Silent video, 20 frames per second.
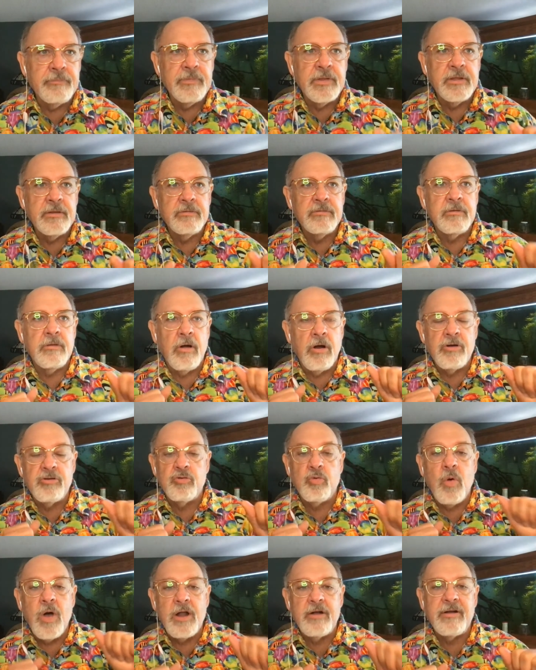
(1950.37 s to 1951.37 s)
these
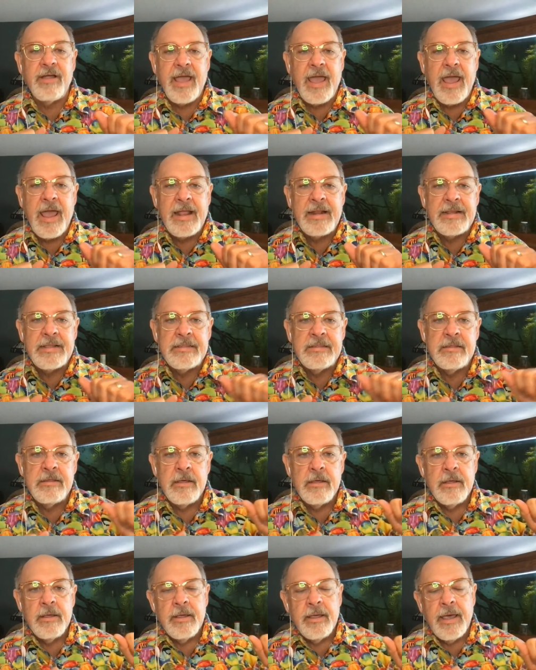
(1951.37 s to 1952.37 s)
large water cannons
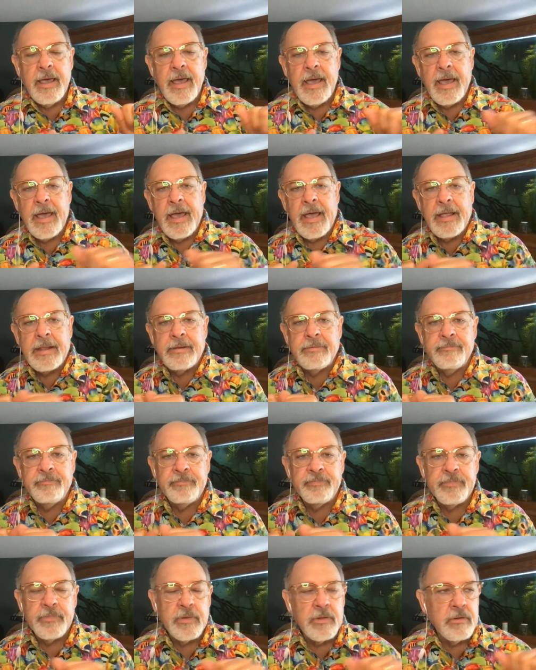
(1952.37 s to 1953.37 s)
and
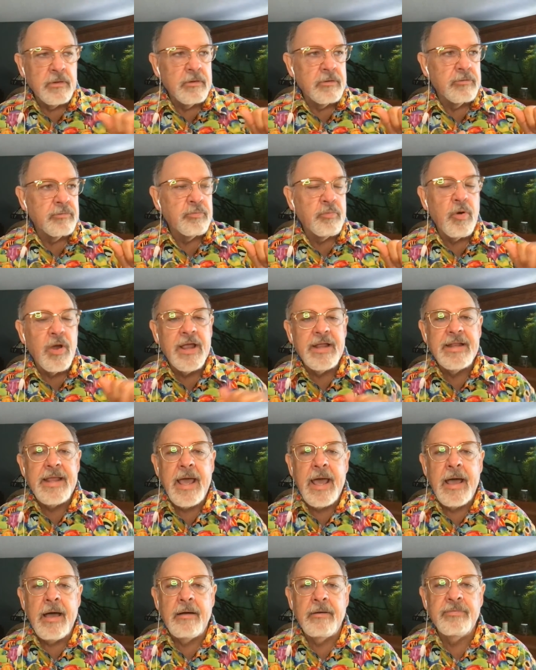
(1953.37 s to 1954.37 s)
spray
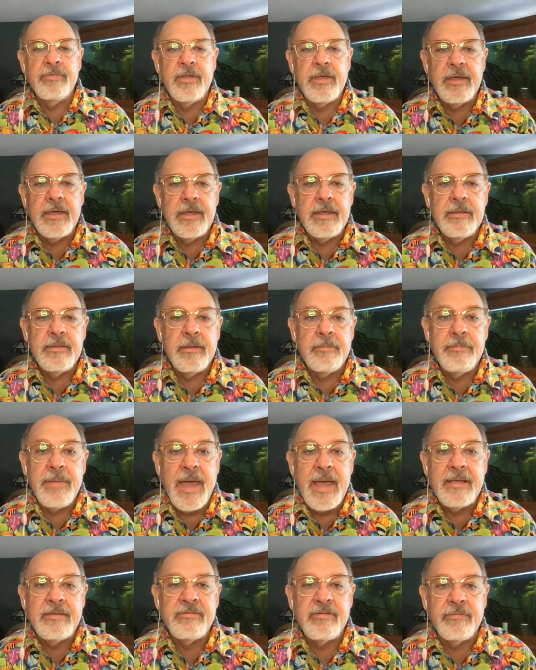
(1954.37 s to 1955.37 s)
down the
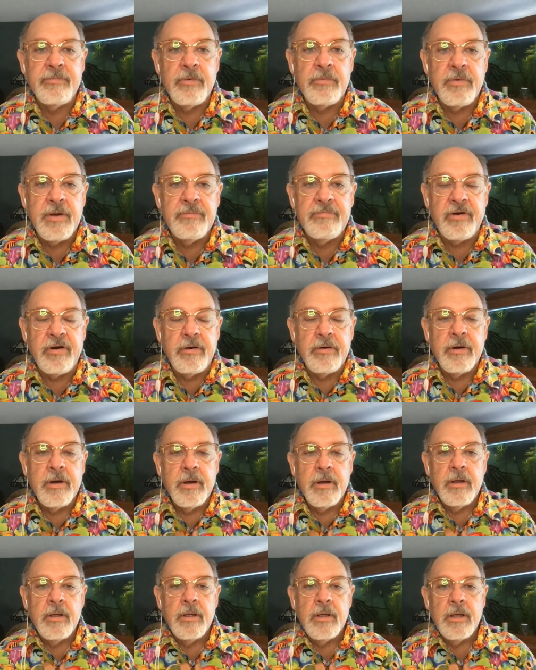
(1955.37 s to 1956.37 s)
banks of the river.
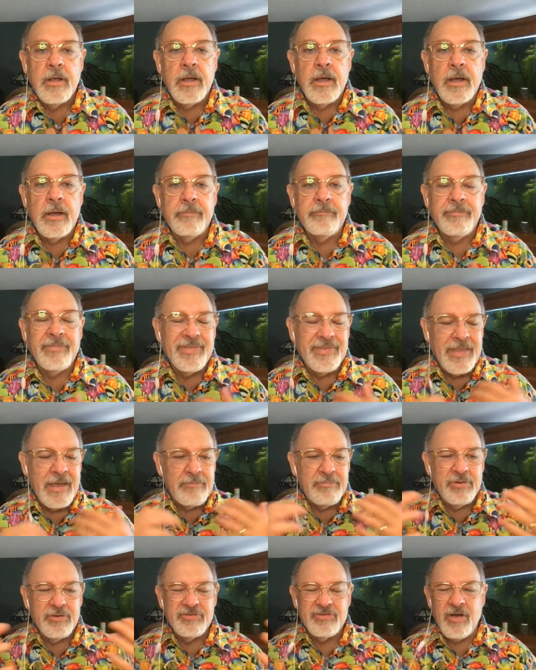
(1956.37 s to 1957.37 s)

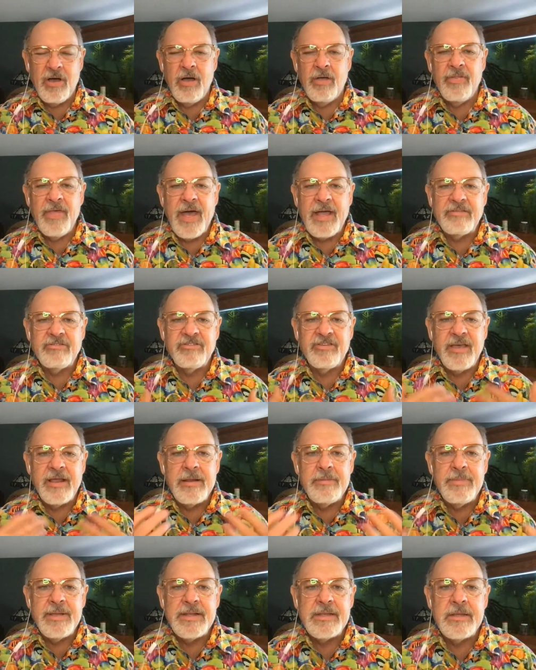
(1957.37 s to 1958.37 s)
That puts all that
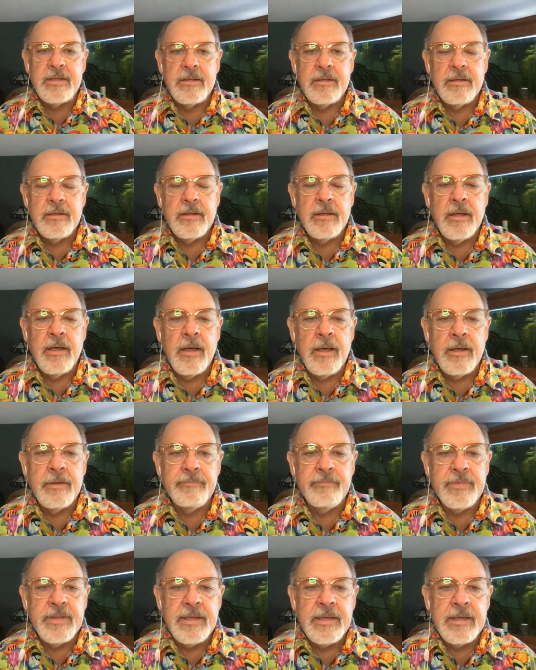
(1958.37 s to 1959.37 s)
sediment
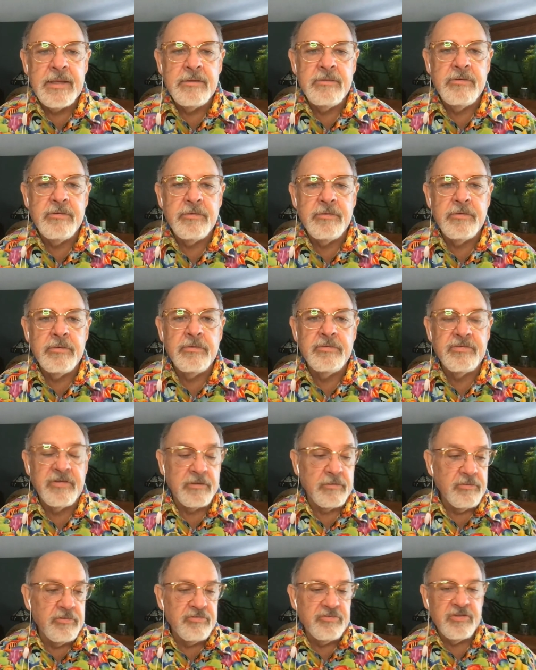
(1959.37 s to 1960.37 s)
into
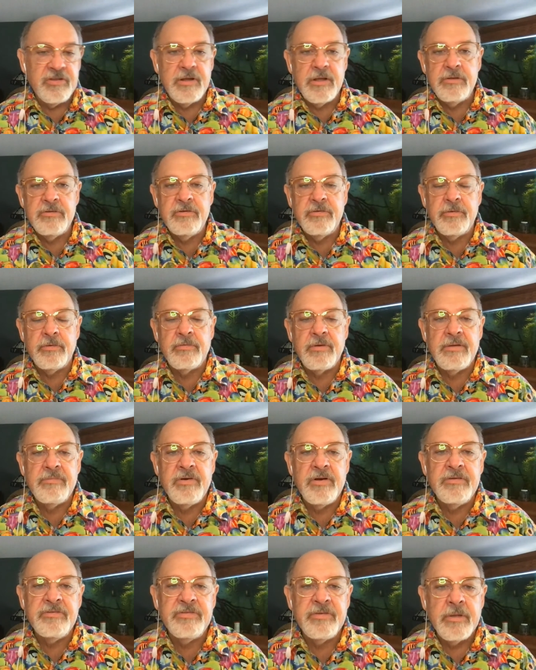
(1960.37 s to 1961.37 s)
solution into the
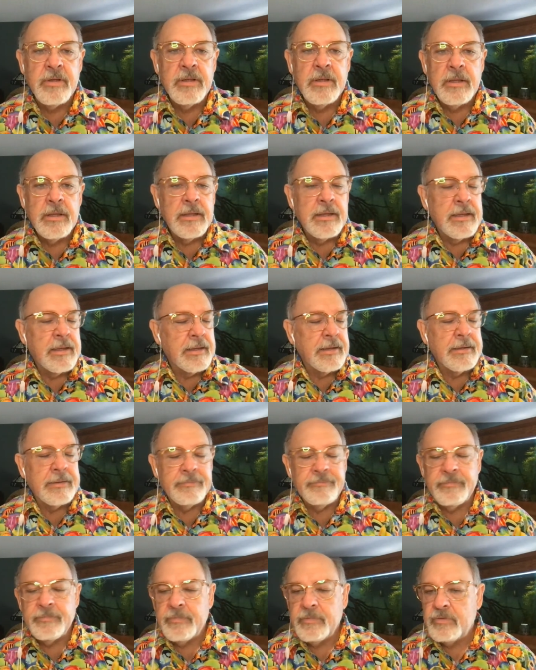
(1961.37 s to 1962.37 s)
rivers.
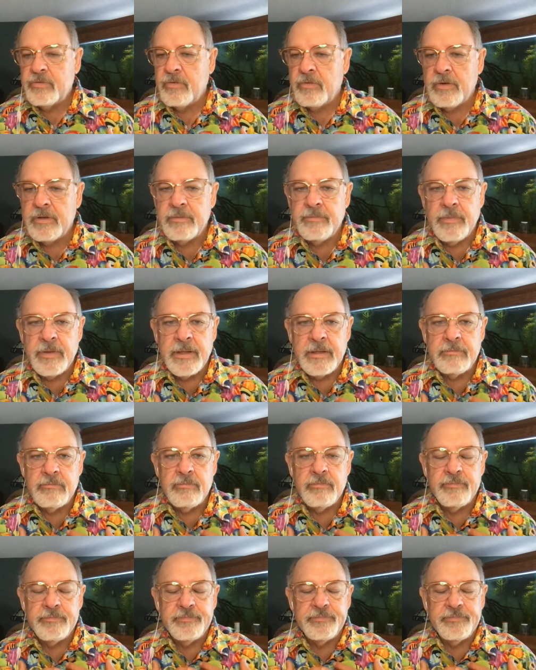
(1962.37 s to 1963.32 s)
So it